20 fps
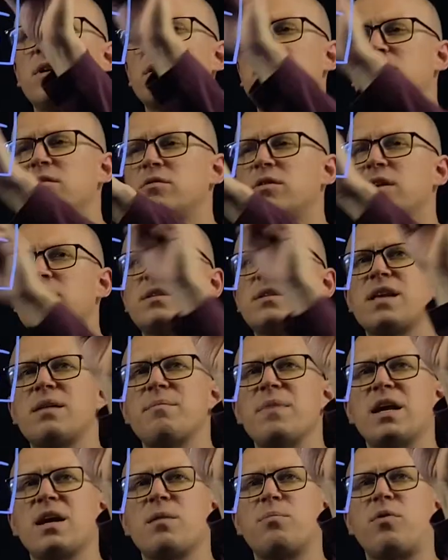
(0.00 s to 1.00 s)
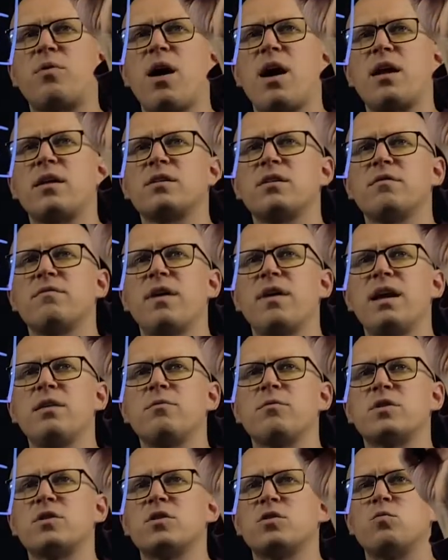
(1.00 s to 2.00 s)
things that make a product of 8,
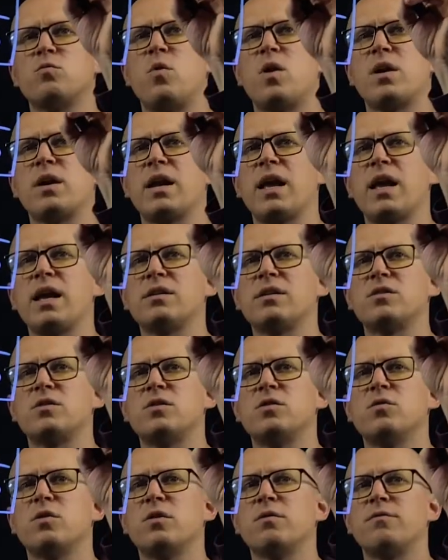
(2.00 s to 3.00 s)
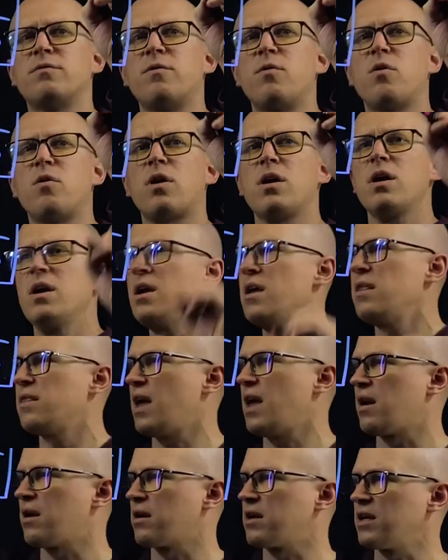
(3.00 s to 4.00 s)
which is 1 and 8 and 2 and 4,
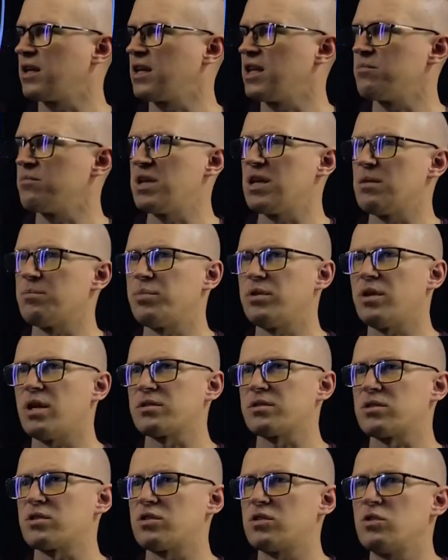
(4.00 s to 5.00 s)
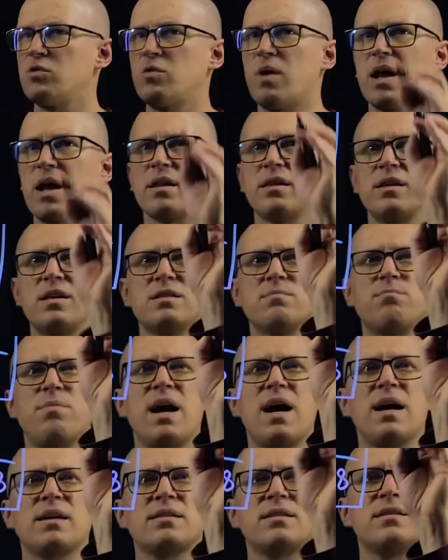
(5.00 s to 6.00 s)
that are going to give me a plus 2 out of these
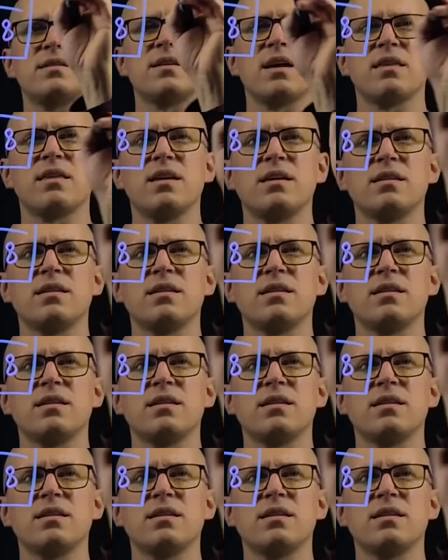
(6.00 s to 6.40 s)
boxes. I think